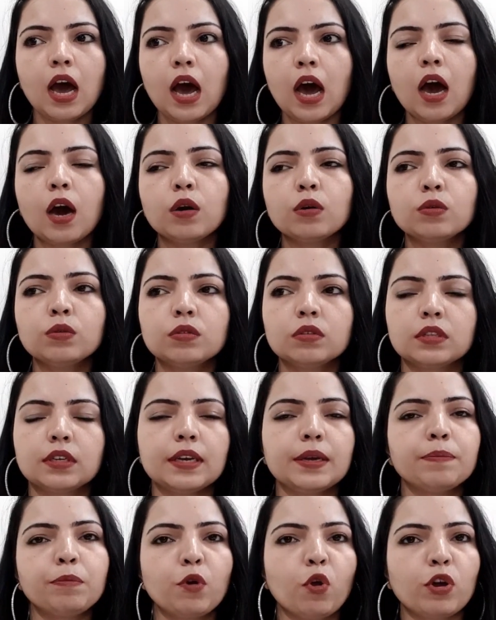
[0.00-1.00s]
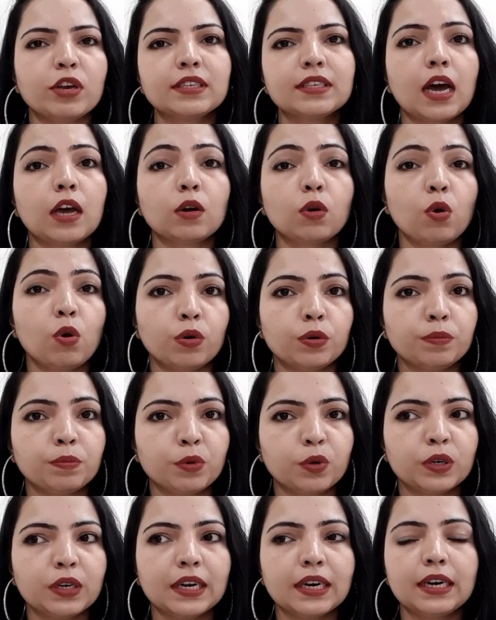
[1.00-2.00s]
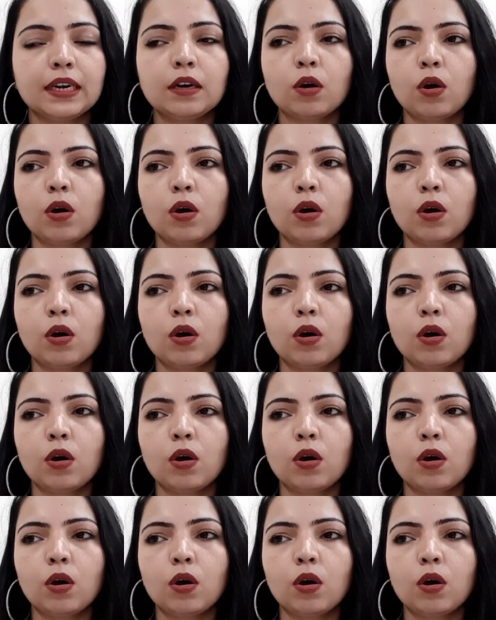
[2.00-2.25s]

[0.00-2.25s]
how the employees are onboarded,